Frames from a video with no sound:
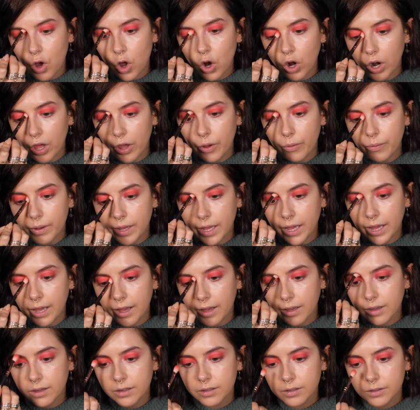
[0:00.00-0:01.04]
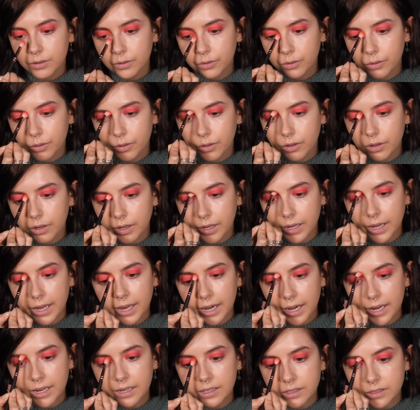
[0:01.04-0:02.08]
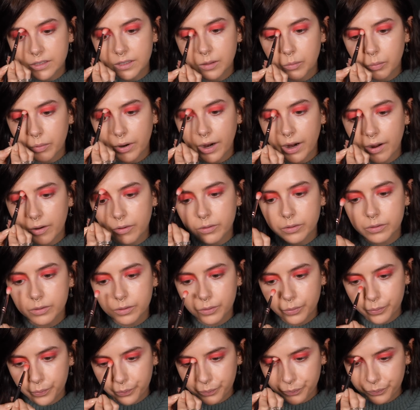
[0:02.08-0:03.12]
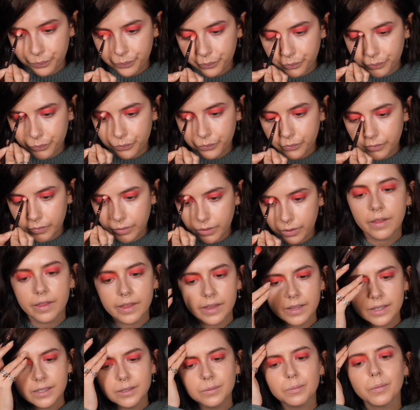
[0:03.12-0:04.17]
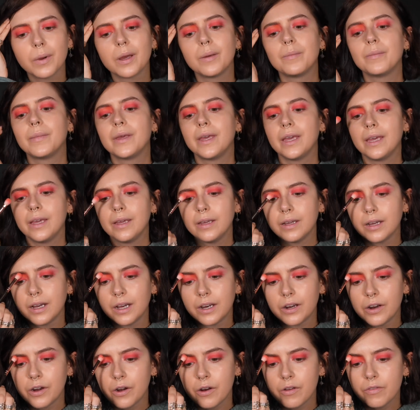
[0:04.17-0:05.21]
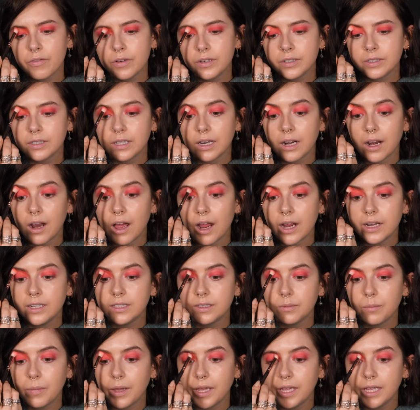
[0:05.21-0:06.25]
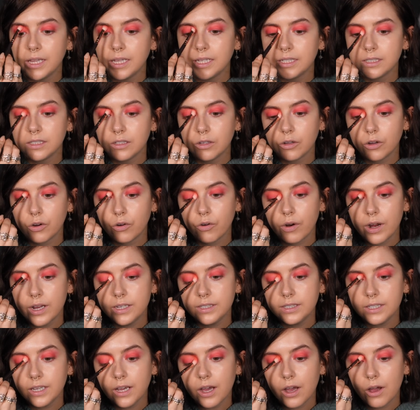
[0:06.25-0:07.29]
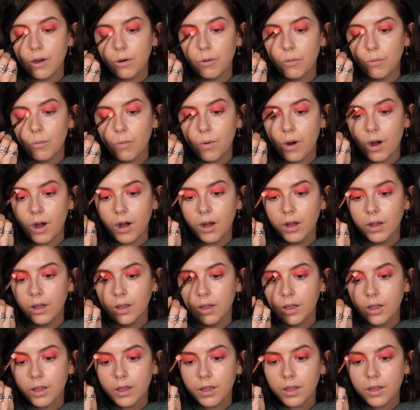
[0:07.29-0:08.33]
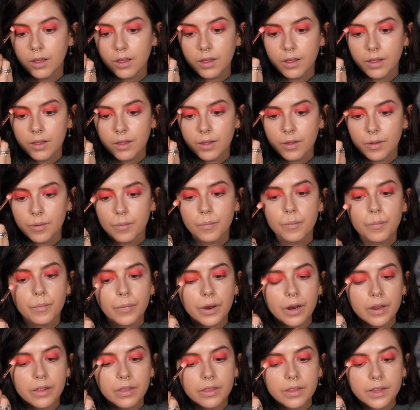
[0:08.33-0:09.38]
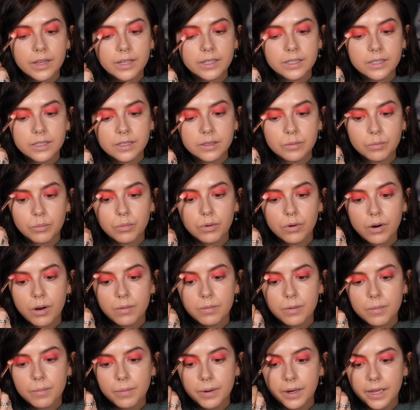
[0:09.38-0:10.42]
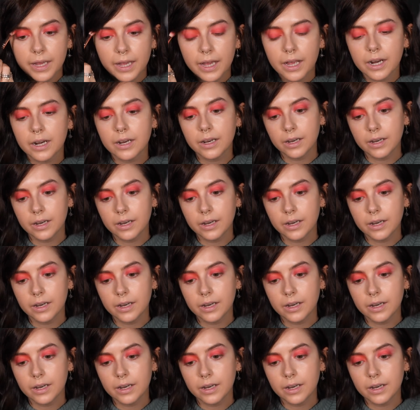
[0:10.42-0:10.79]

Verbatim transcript: hollow here again into the brow I think this might be I don't know if it's the lights making this look crazier or what but I think this is probably a